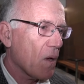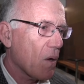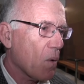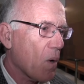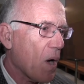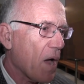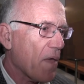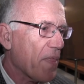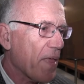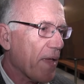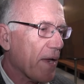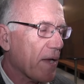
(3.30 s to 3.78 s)

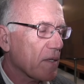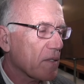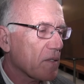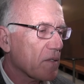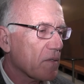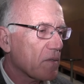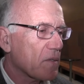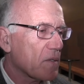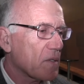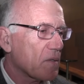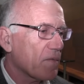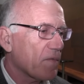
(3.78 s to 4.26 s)
Well, I think
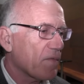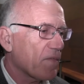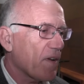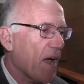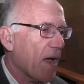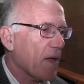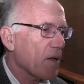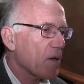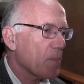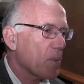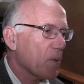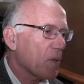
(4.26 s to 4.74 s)
it's
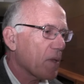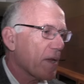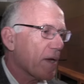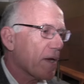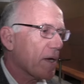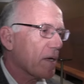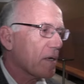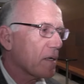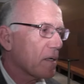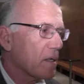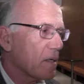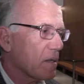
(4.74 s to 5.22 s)
valuable that
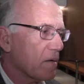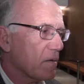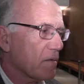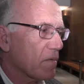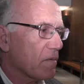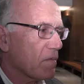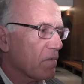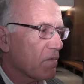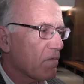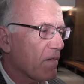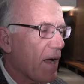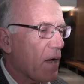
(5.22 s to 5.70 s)
it
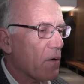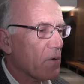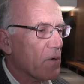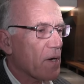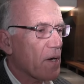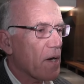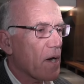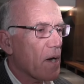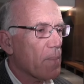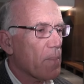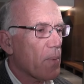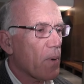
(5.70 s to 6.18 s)

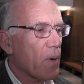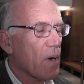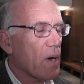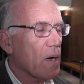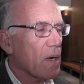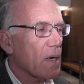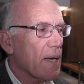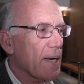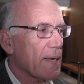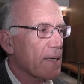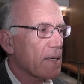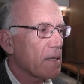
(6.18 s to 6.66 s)
rounded up or
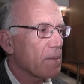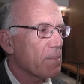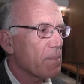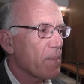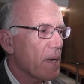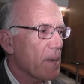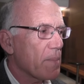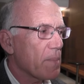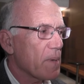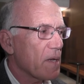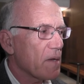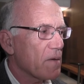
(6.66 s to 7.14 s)
collected
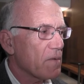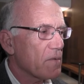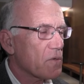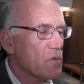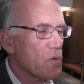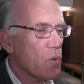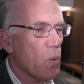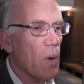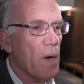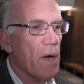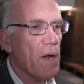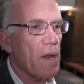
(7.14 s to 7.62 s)
maybe
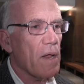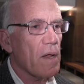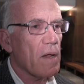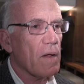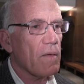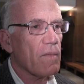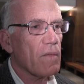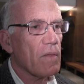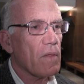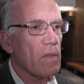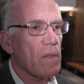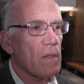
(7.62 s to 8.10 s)
20
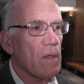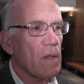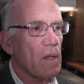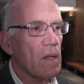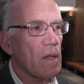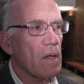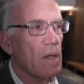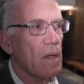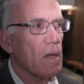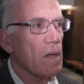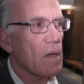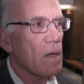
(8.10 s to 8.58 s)
of
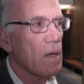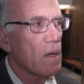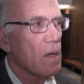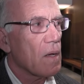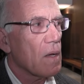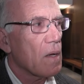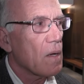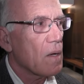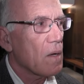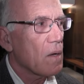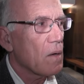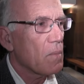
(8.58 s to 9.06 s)
the
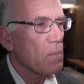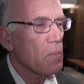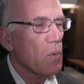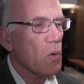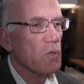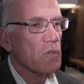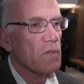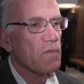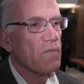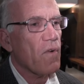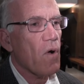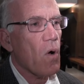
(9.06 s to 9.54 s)

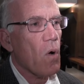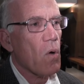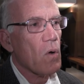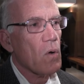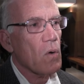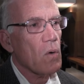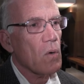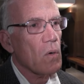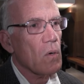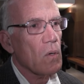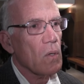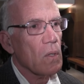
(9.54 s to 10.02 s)
most
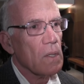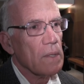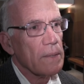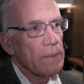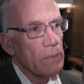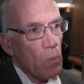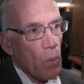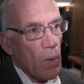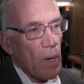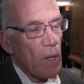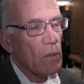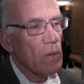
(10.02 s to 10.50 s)
vocal
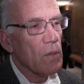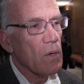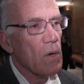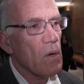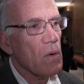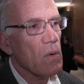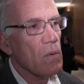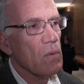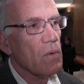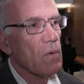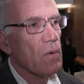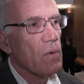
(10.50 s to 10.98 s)
and
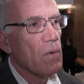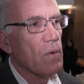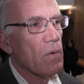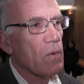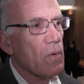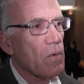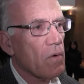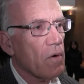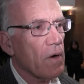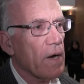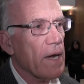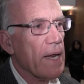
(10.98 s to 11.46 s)
well-known
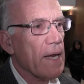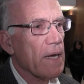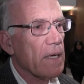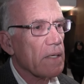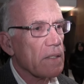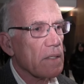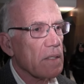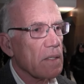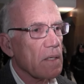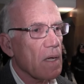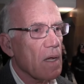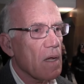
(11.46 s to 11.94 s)

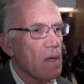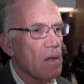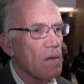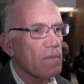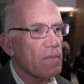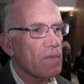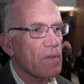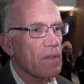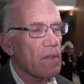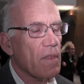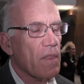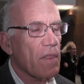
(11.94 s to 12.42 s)
critics of
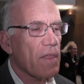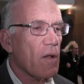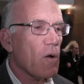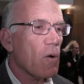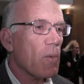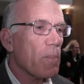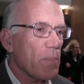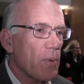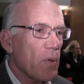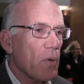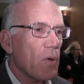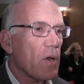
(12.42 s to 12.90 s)
the
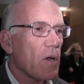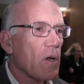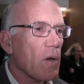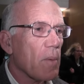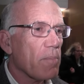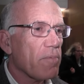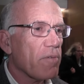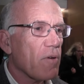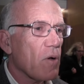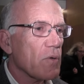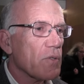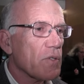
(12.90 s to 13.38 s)
therapeutic
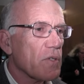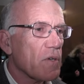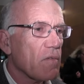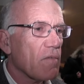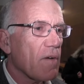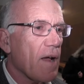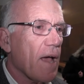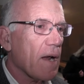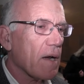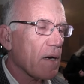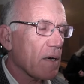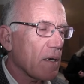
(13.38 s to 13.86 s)
approach to
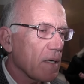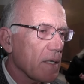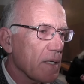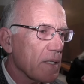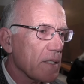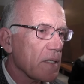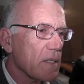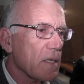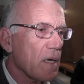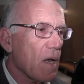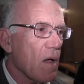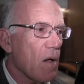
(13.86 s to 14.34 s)
radical
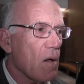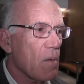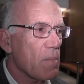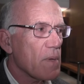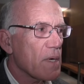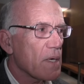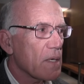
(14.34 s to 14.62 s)
Islam.